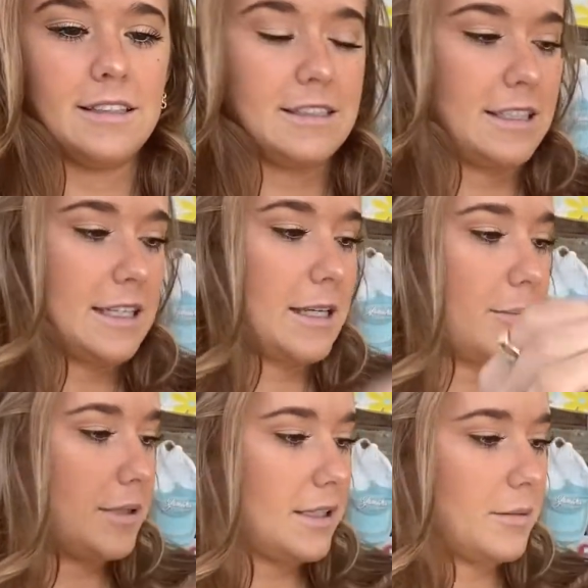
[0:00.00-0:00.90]
to keep
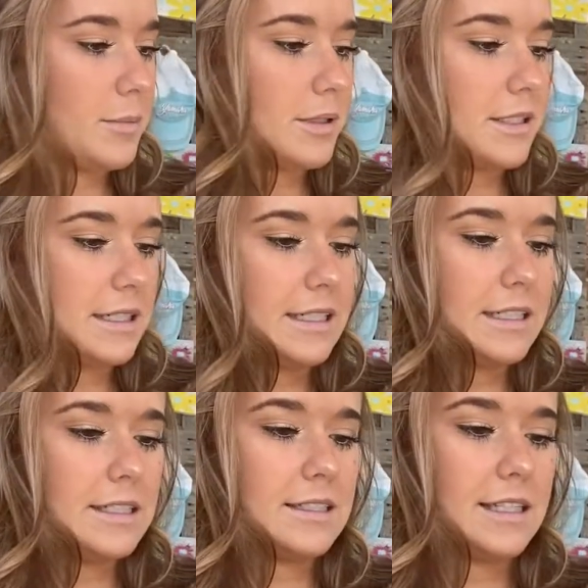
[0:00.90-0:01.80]
it in
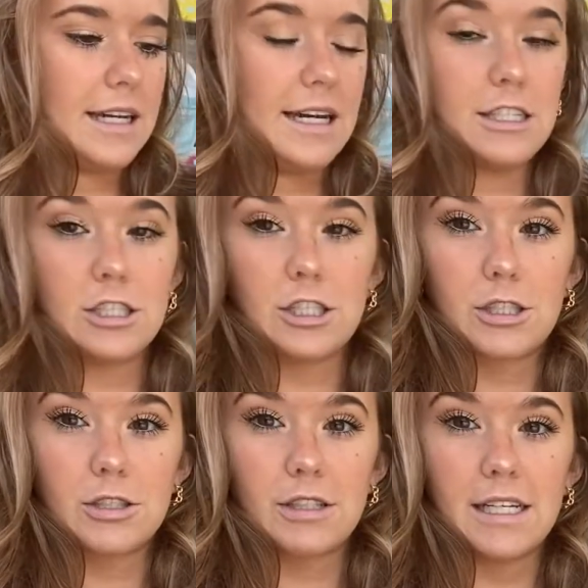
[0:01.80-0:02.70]
place. And it has
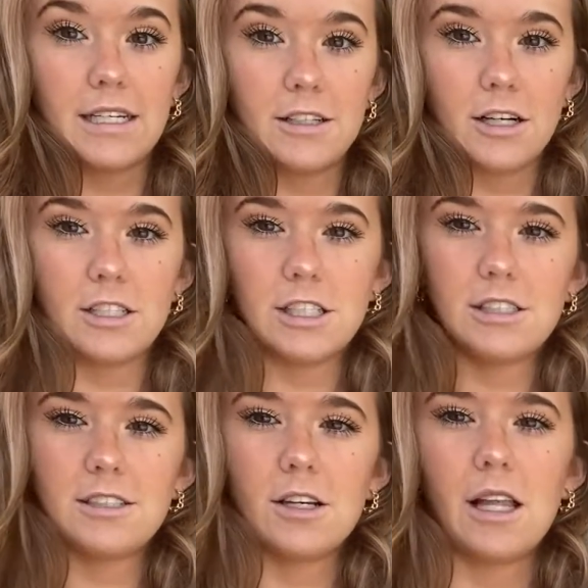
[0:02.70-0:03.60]
three
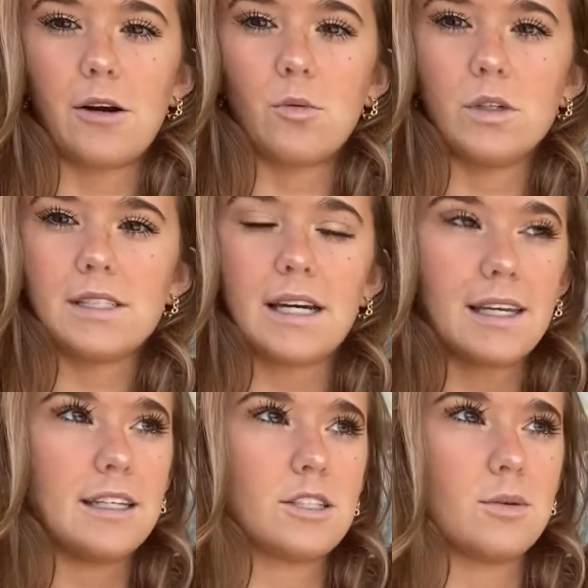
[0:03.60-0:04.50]
notches. So like once I
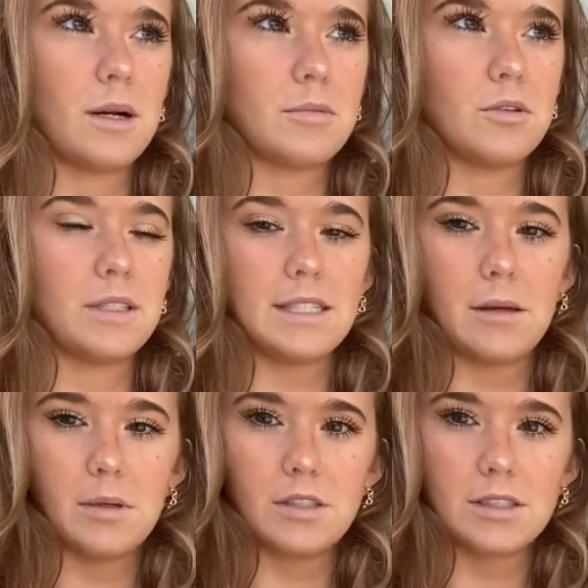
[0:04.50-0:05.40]
get to where I'm going to take
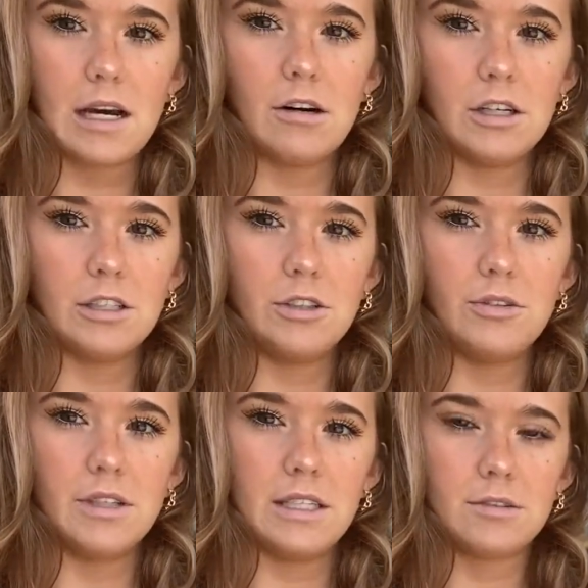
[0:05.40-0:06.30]
pictures, I'll undo
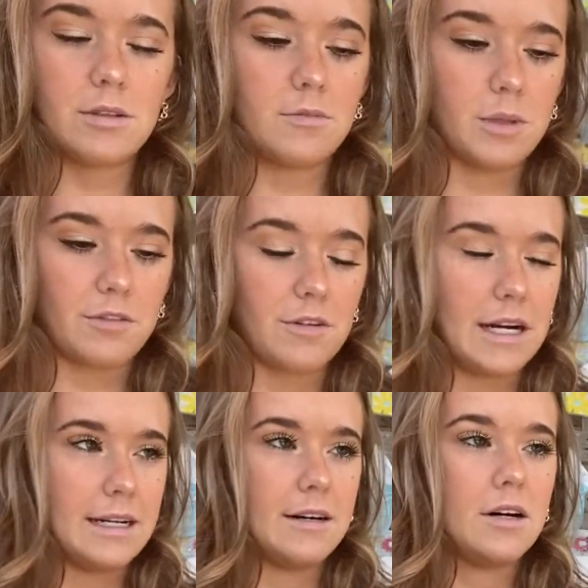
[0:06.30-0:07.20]
this one. But for
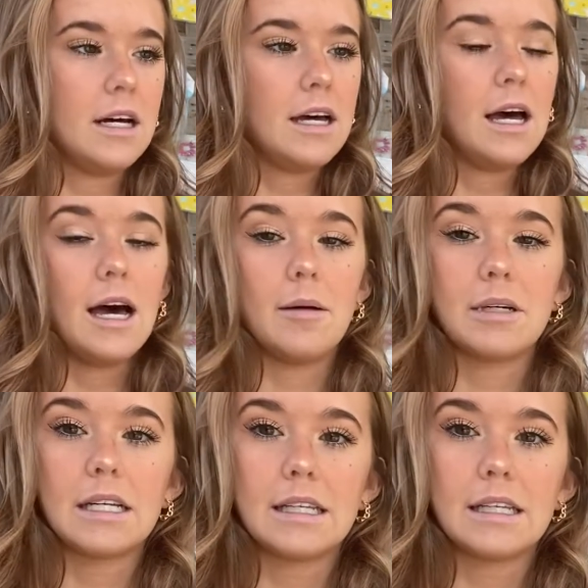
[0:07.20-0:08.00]
right now, I'm gonna